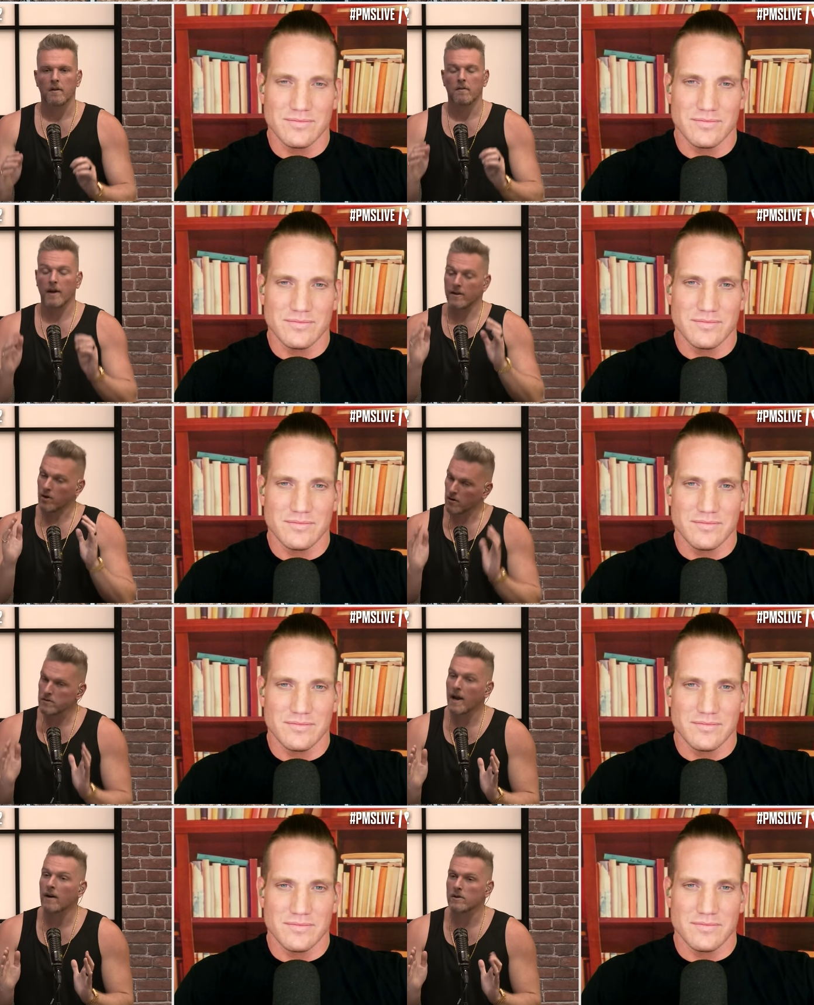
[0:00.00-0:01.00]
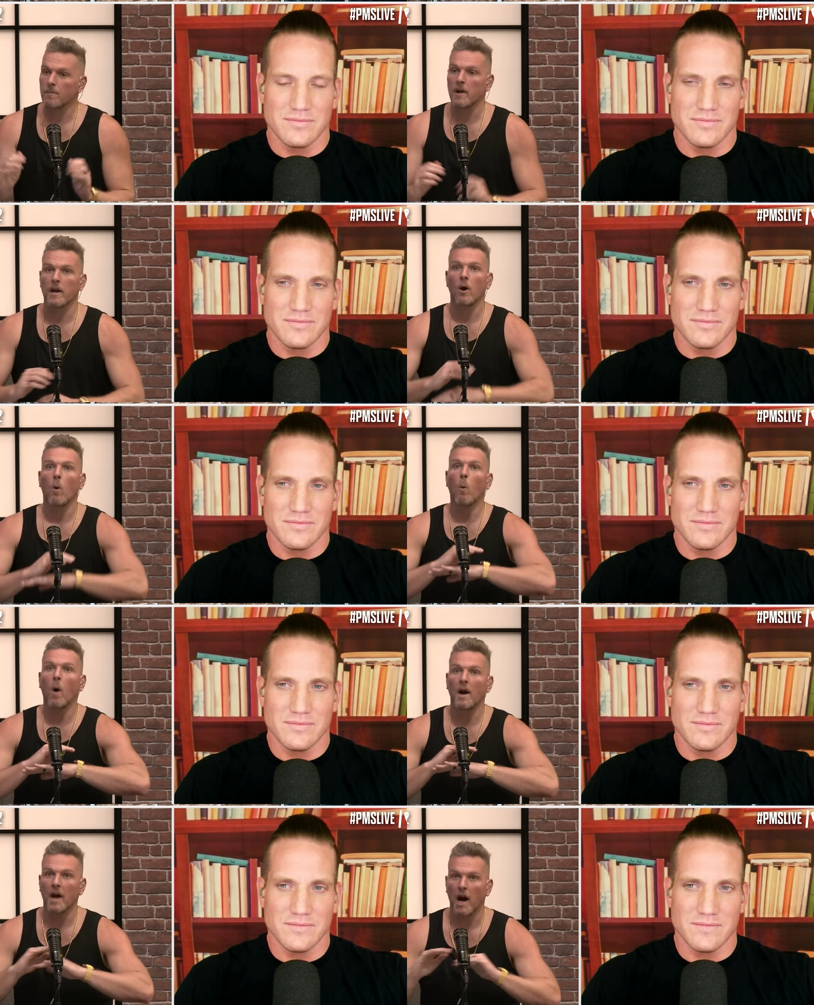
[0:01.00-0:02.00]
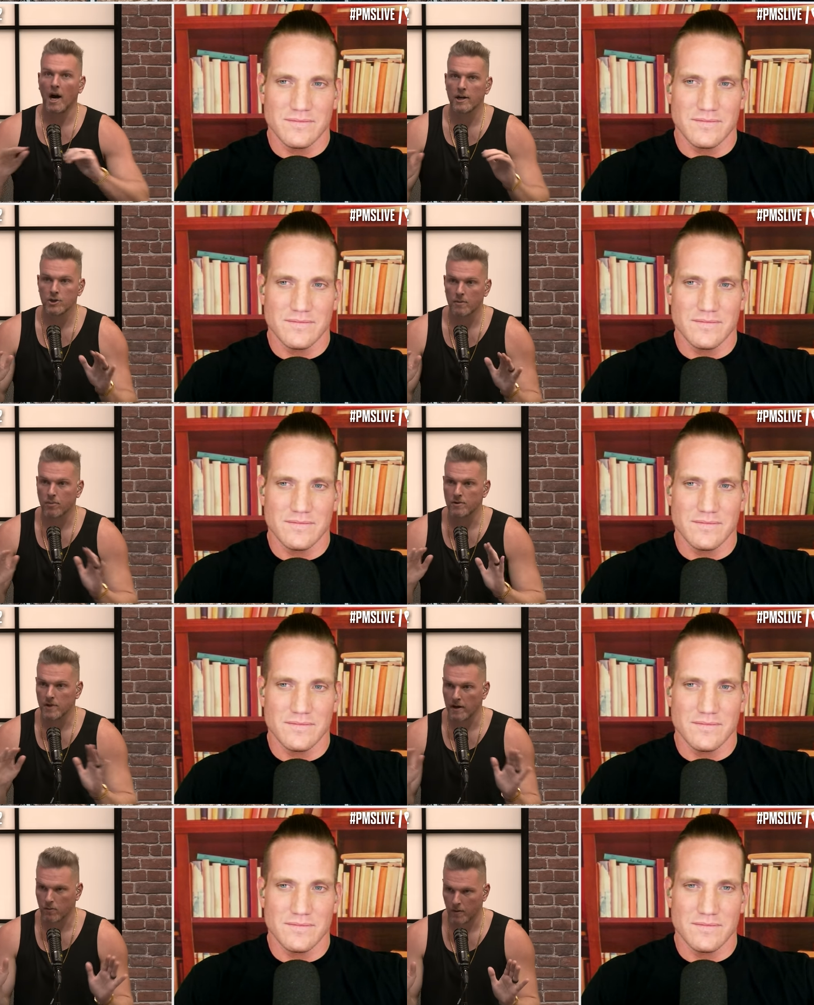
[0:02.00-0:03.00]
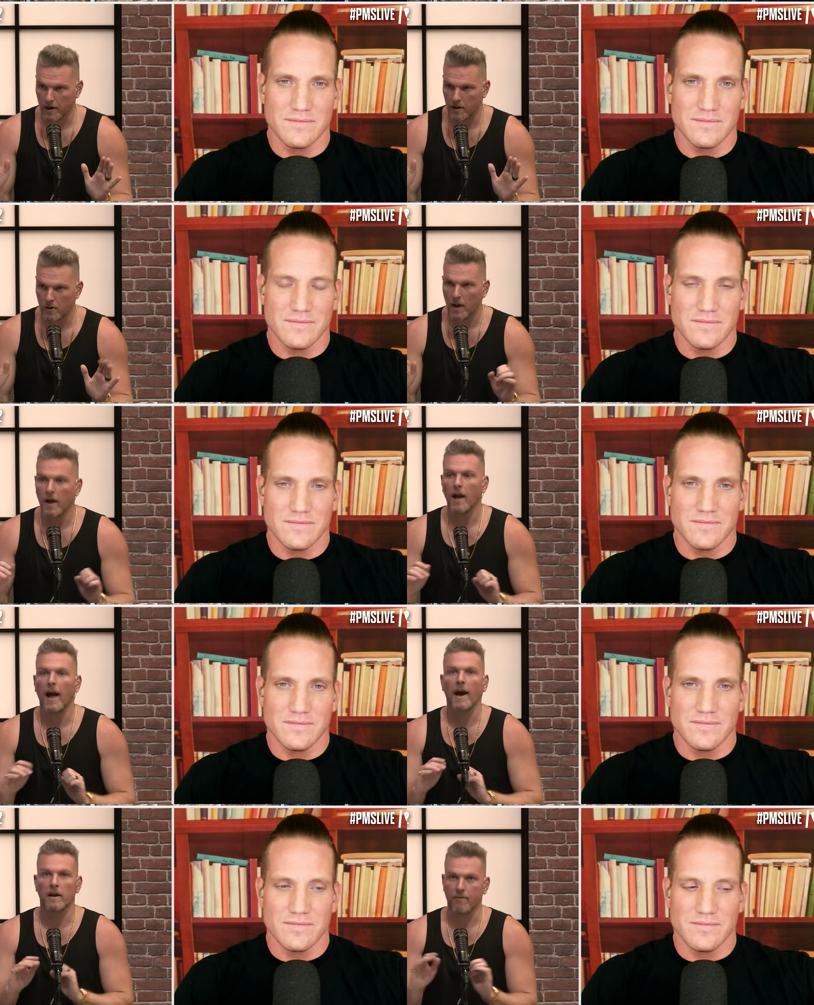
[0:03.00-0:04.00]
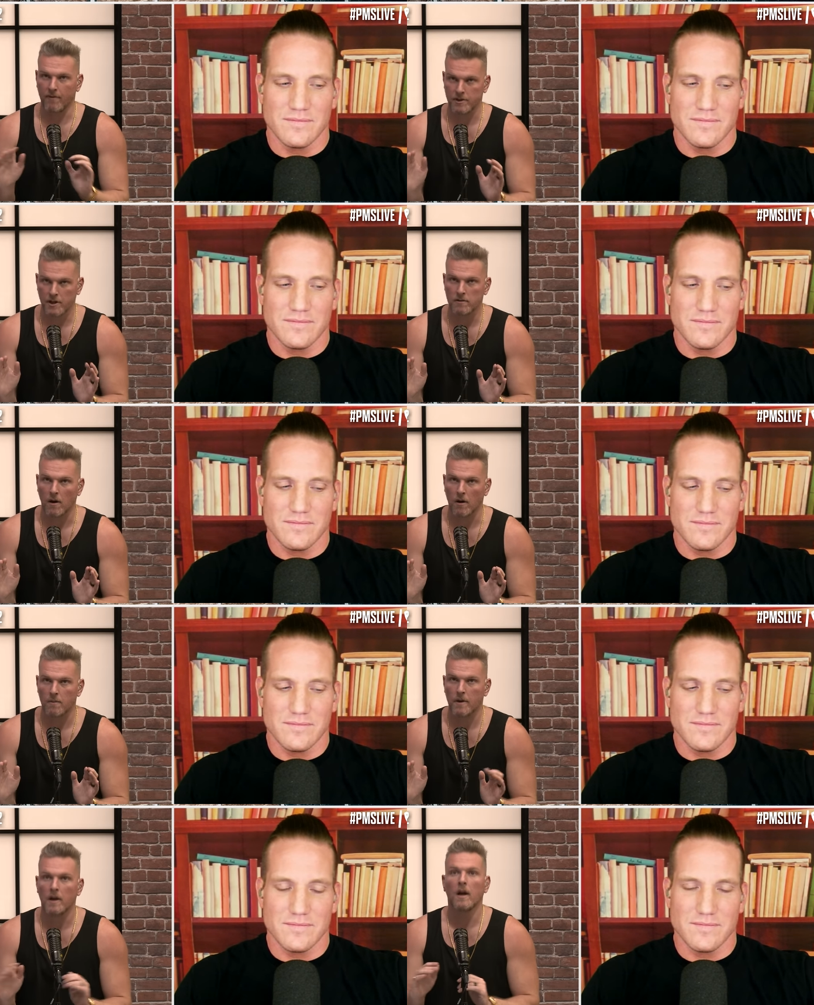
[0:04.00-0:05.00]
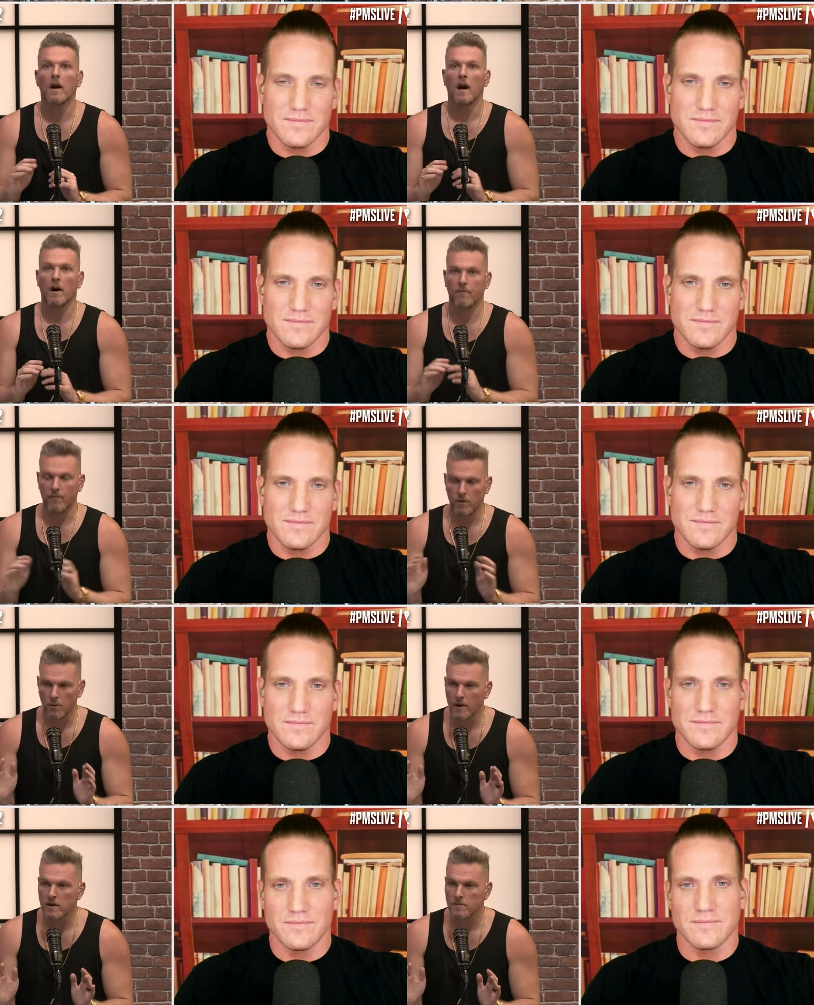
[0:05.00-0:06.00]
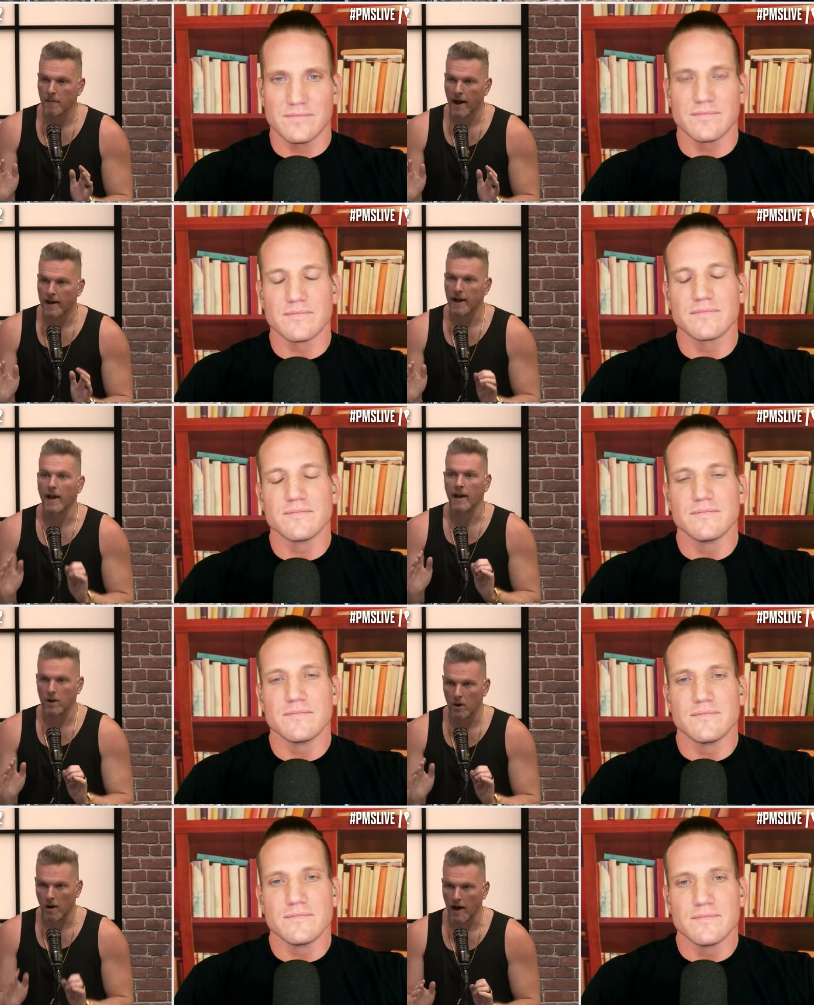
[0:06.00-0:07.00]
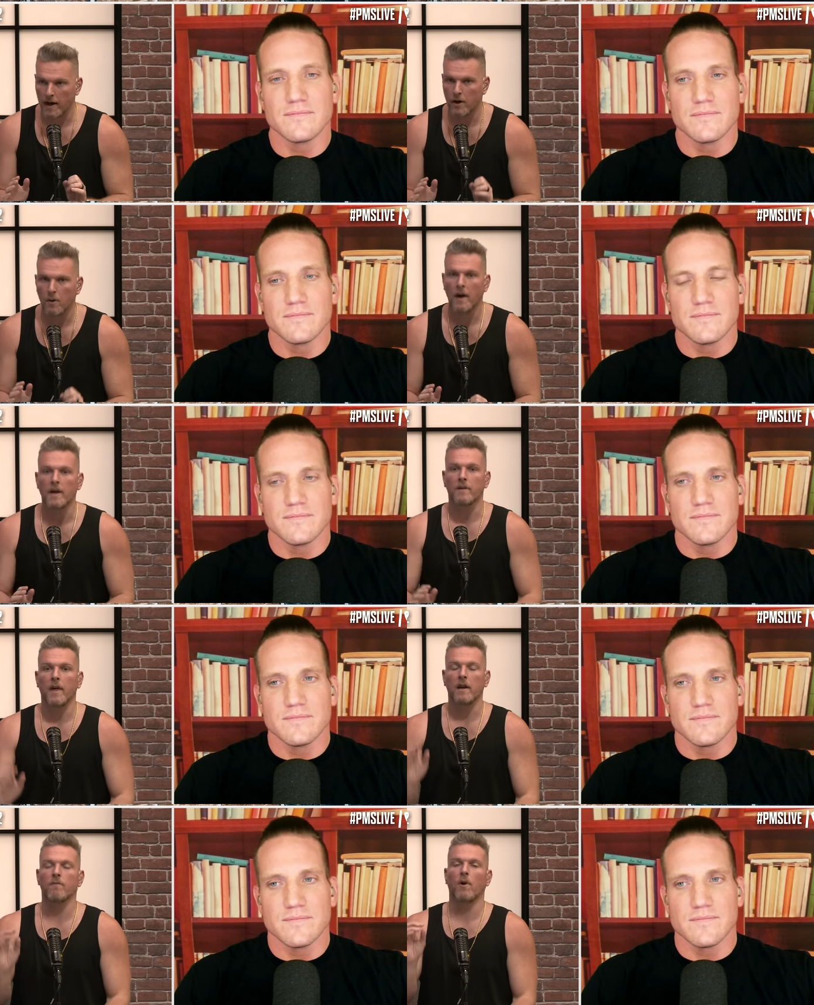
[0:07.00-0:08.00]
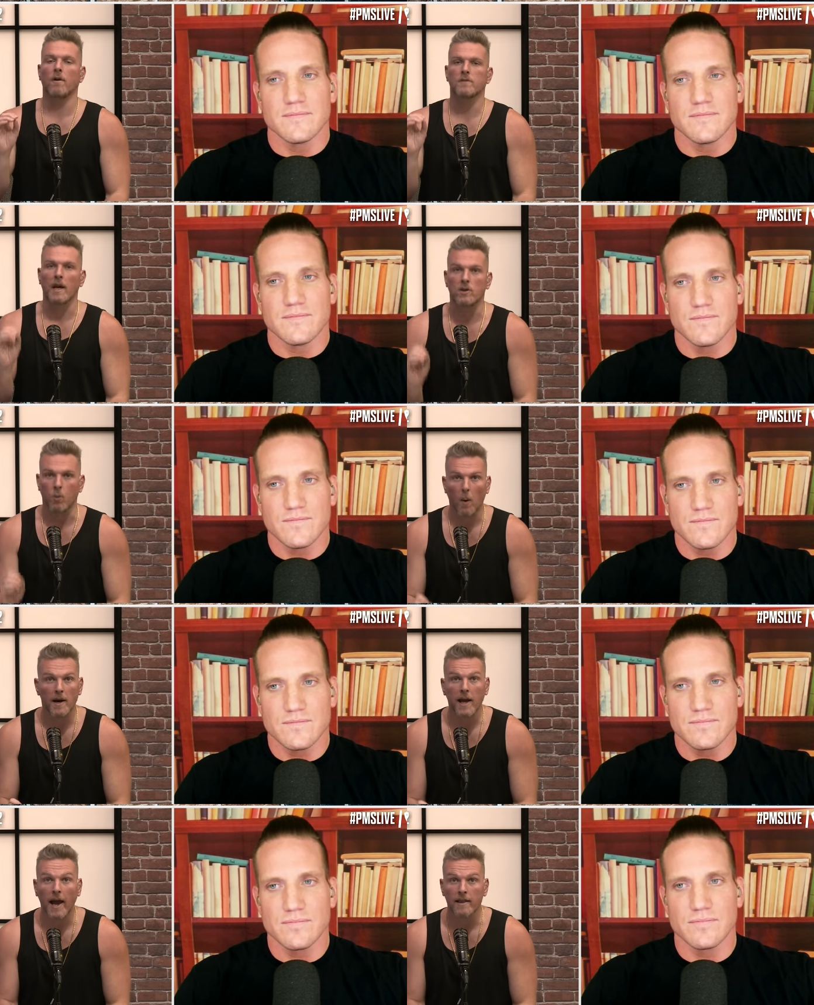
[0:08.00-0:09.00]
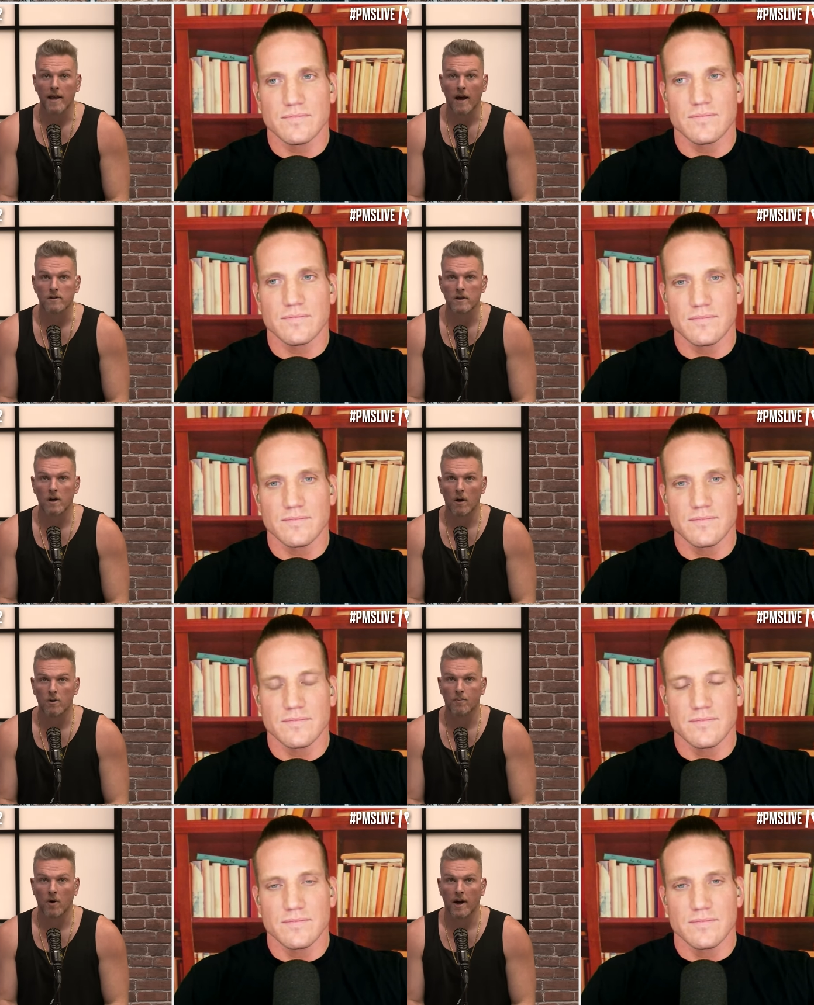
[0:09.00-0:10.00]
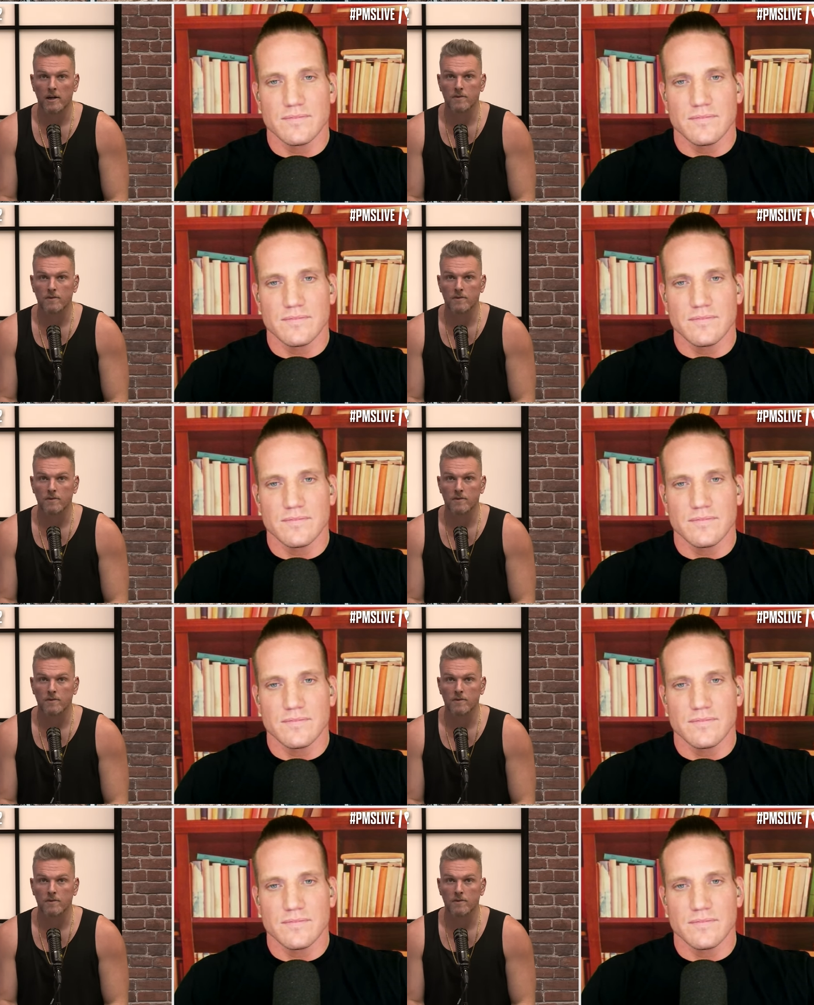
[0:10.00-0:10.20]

Speaker 1: that turns out to be one hundred percent real yep. at a fishing tournament a few weeks back in Ohio that involves a twenty-eight thousand dollar prize